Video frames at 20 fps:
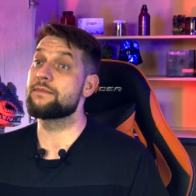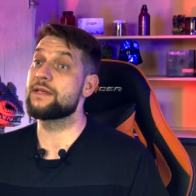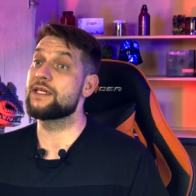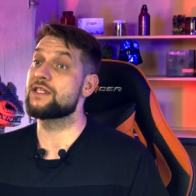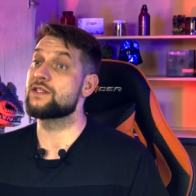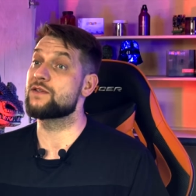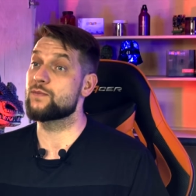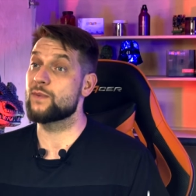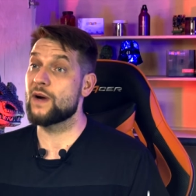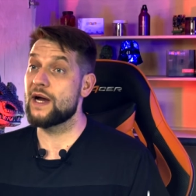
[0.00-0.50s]
be
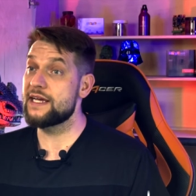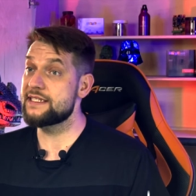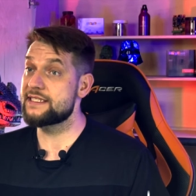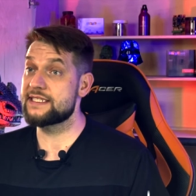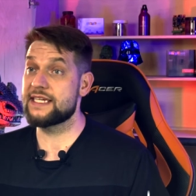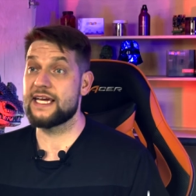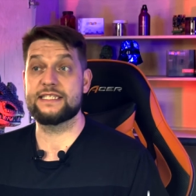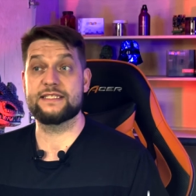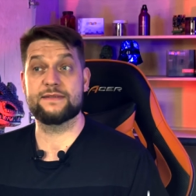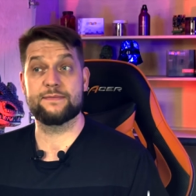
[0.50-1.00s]
twice
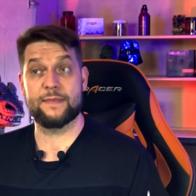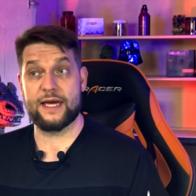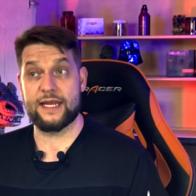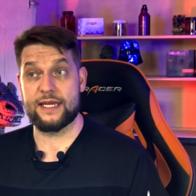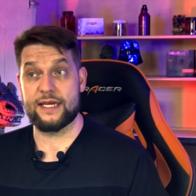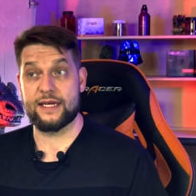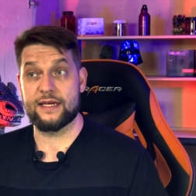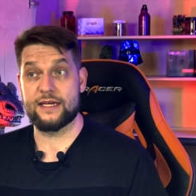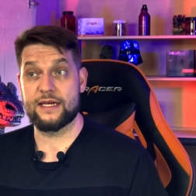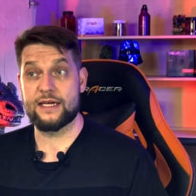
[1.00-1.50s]
as
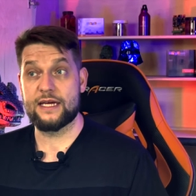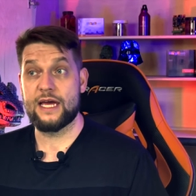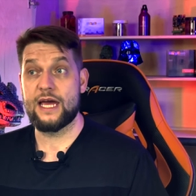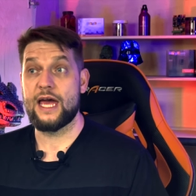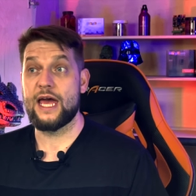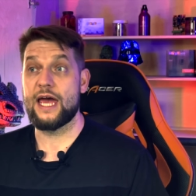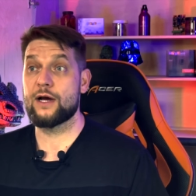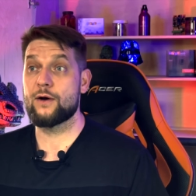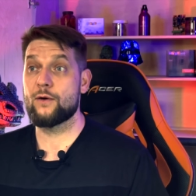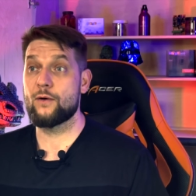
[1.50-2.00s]
many.
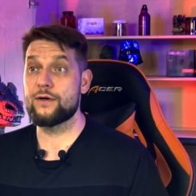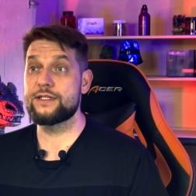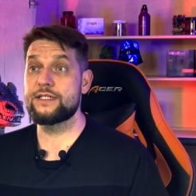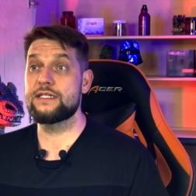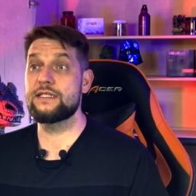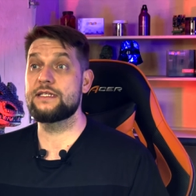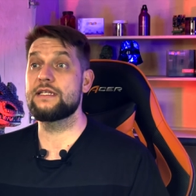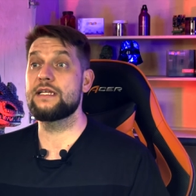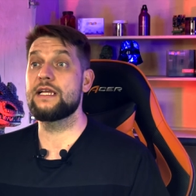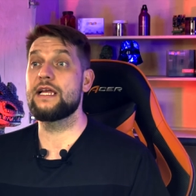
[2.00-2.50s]

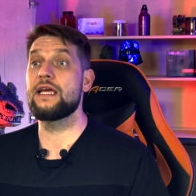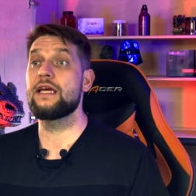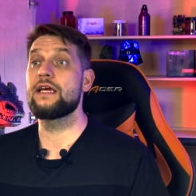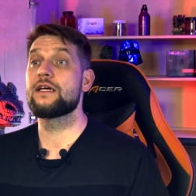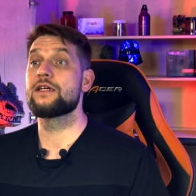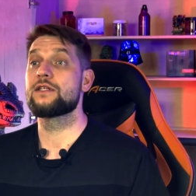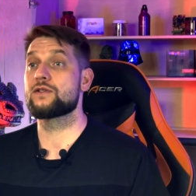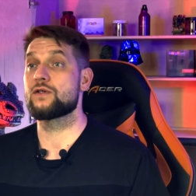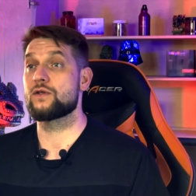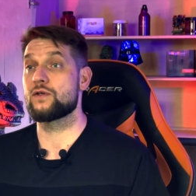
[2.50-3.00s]
Accordingly,
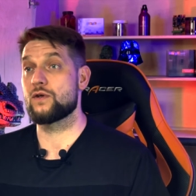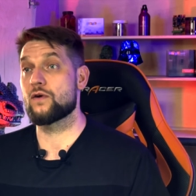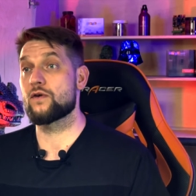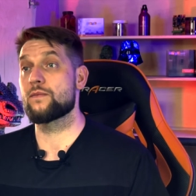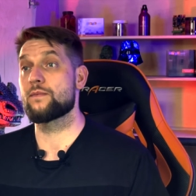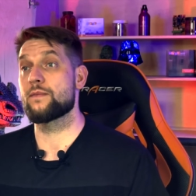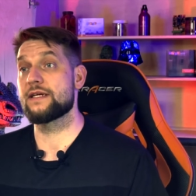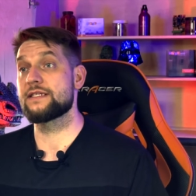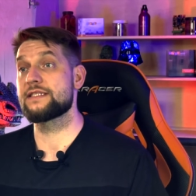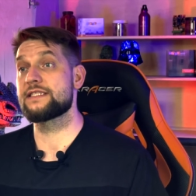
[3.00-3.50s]
to your
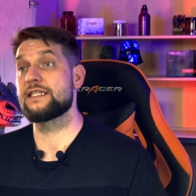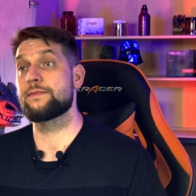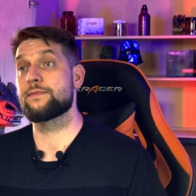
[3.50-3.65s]
monthly